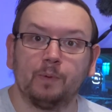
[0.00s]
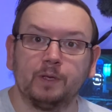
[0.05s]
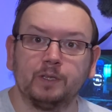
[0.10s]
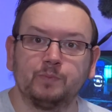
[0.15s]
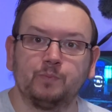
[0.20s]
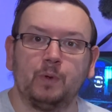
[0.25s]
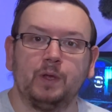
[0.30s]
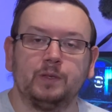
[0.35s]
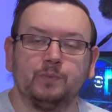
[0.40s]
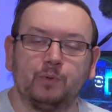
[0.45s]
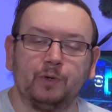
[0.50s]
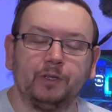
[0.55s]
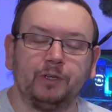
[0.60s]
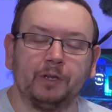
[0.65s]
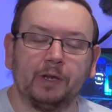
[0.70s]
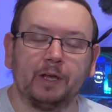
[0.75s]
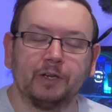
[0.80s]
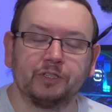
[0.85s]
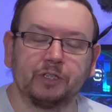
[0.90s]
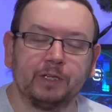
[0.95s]
It's pretty good
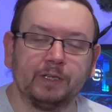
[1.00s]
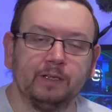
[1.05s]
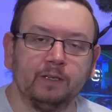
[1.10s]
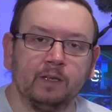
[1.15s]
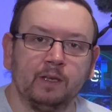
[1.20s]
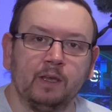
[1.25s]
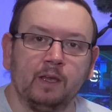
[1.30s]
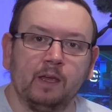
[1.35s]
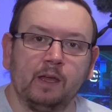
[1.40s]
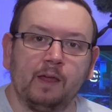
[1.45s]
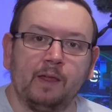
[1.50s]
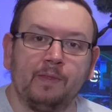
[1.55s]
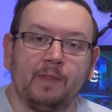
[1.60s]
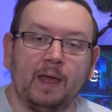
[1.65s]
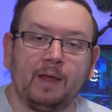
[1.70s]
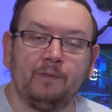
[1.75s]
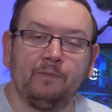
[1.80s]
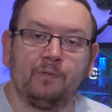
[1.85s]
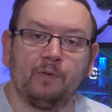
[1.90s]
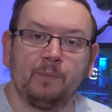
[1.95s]
actually.
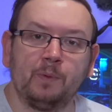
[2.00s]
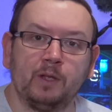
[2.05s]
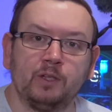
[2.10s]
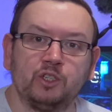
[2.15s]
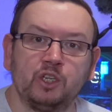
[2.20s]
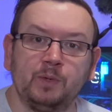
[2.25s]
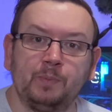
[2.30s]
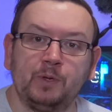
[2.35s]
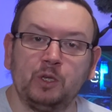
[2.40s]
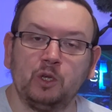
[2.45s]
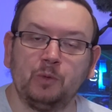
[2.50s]
Then from a GPU